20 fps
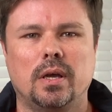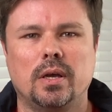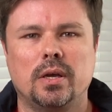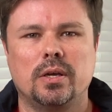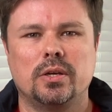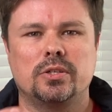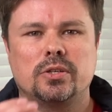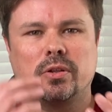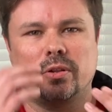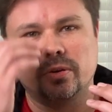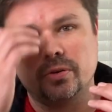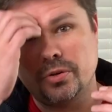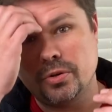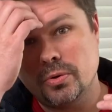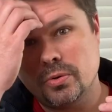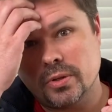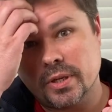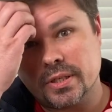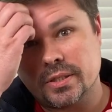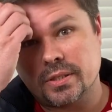So the
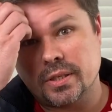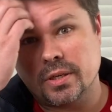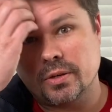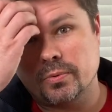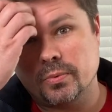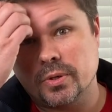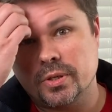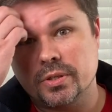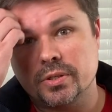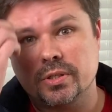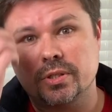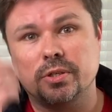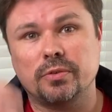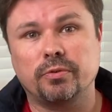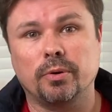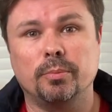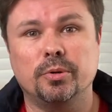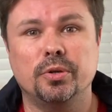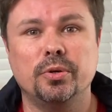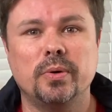new listing was
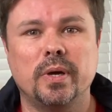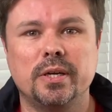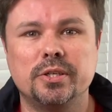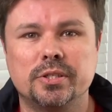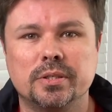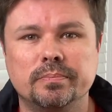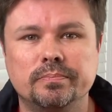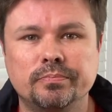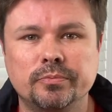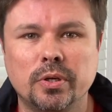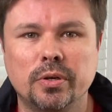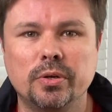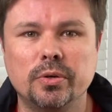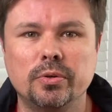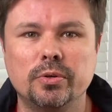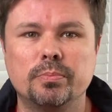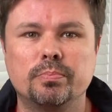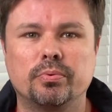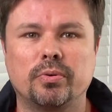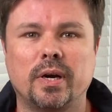from a new agent
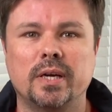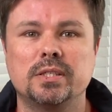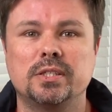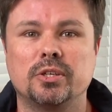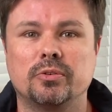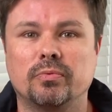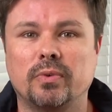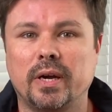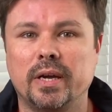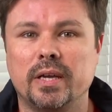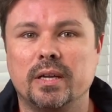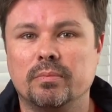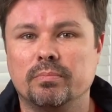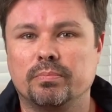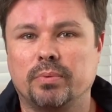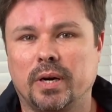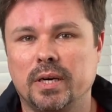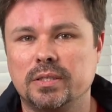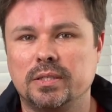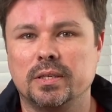who'd priced it right
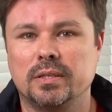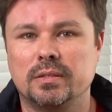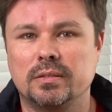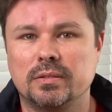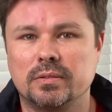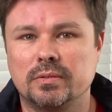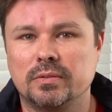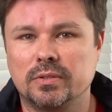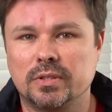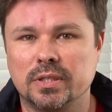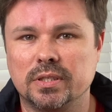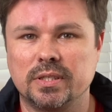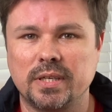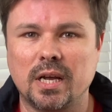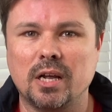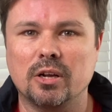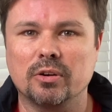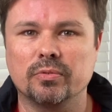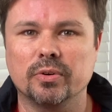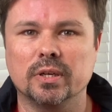and priced it to
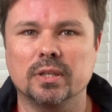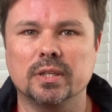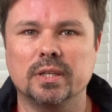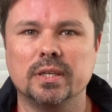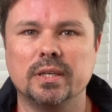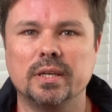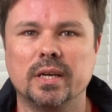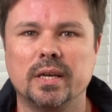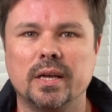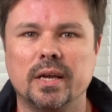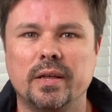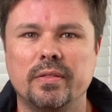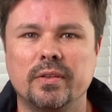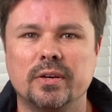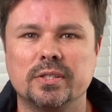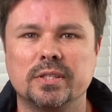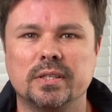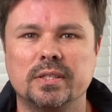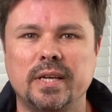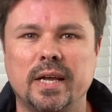sell really. And
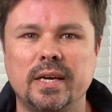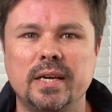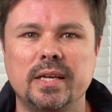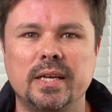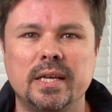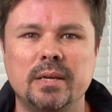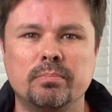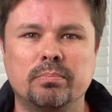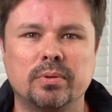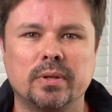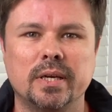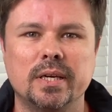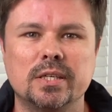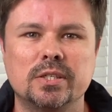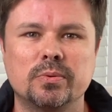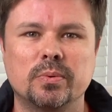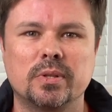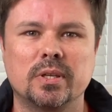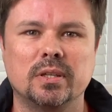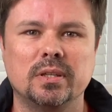there's a tenant in
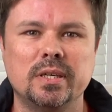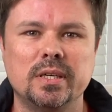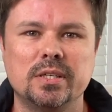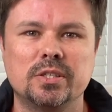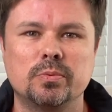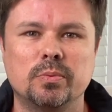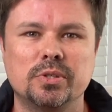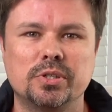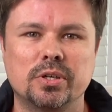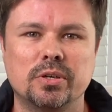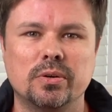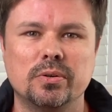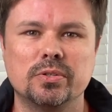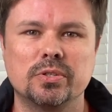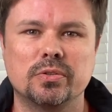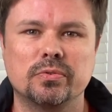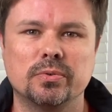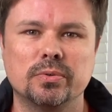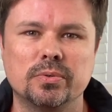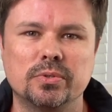place with a lease which
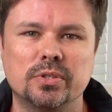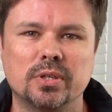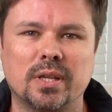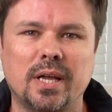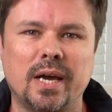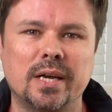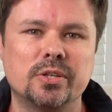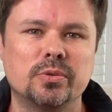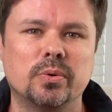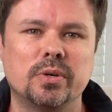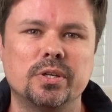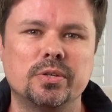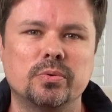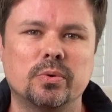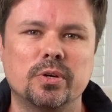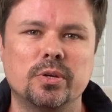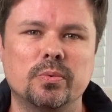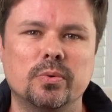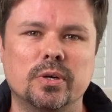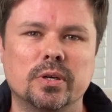goes through July
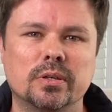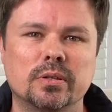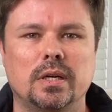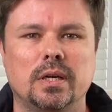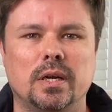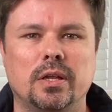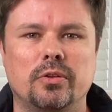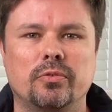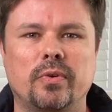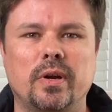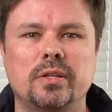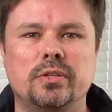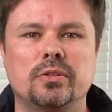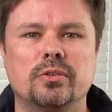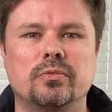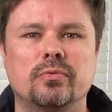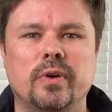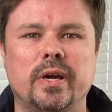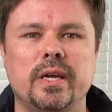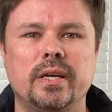2021. Now the
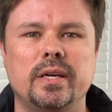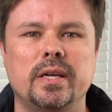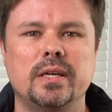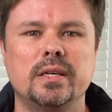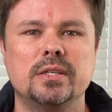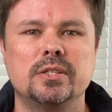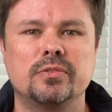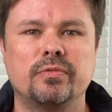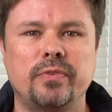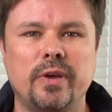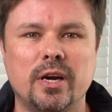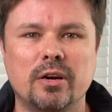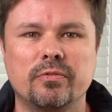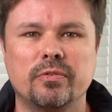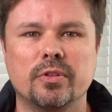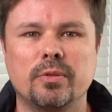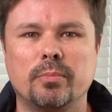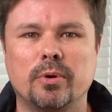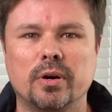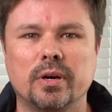rental rate is fair
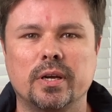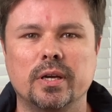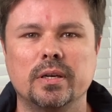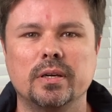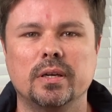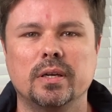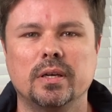for the market.